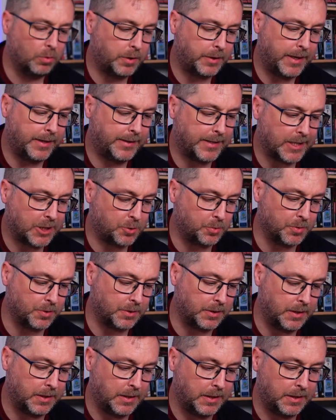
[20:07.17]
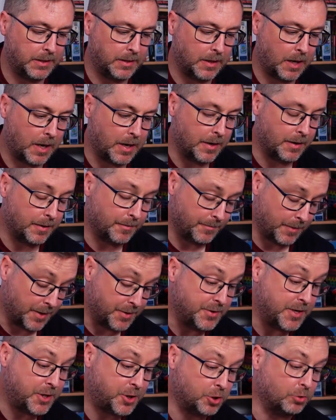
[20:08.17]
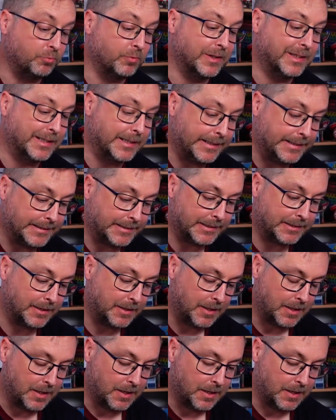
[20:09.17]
think this was the initial release,